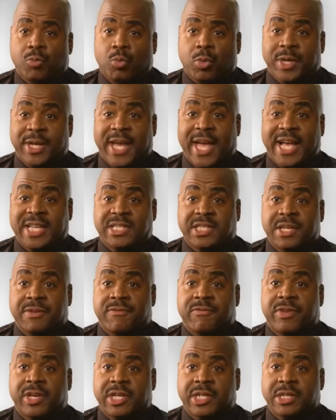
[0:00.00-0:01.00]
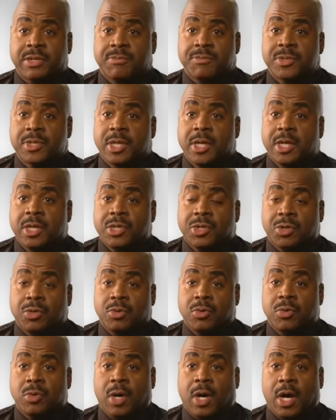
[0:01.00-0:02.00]
when asking victims
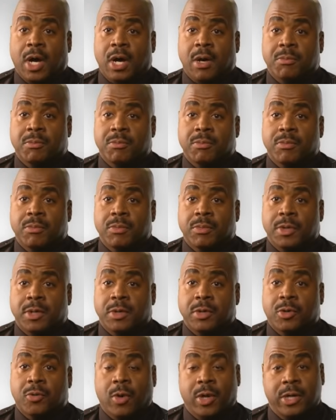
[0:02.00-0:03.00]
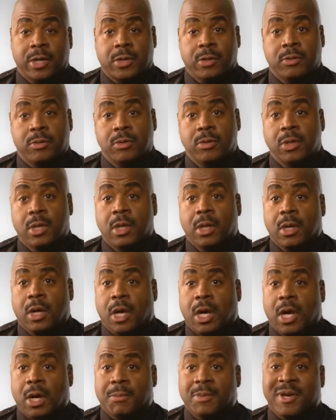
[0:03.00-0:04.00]
to chronicle
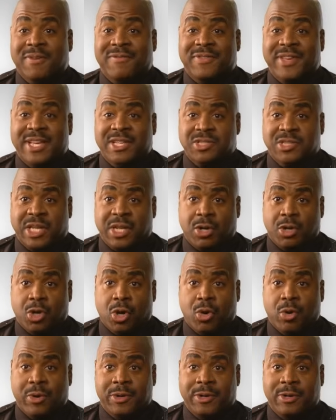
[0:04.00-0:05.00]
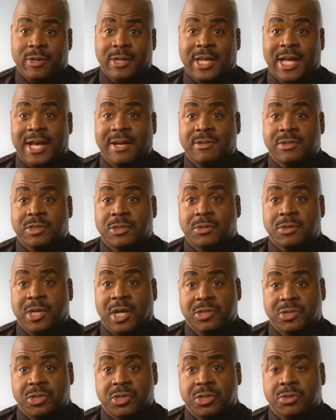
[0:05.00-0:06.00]
events that are occurring in their lives to
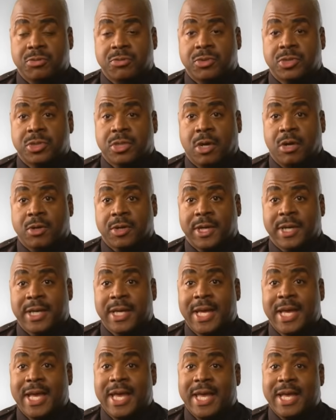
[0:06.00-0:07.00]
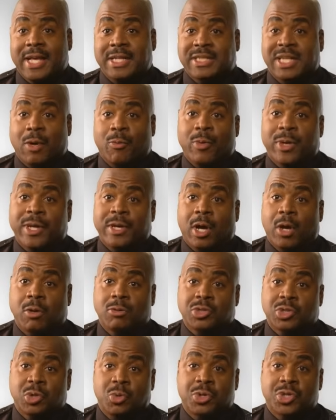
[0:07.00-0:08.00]
constitute stalking, is that we
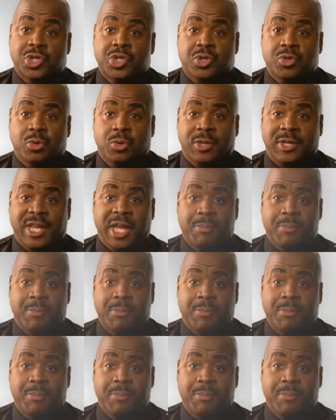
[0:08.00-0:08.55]
also ensure that they